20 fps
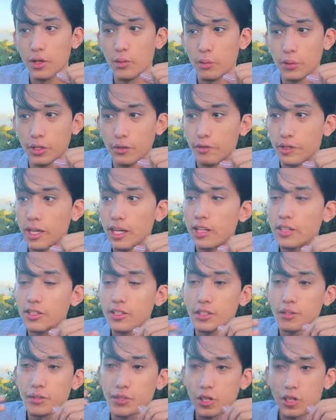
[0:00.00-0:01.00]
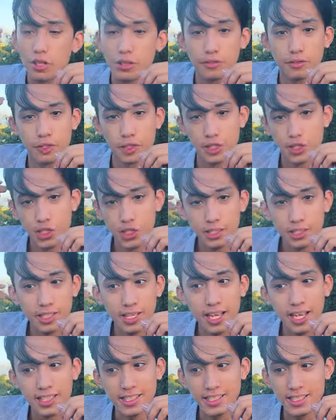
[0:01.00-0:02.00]
When in reality, there was all of this shit that
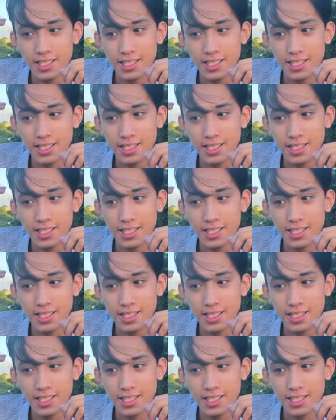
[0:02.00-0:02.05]
I hadn't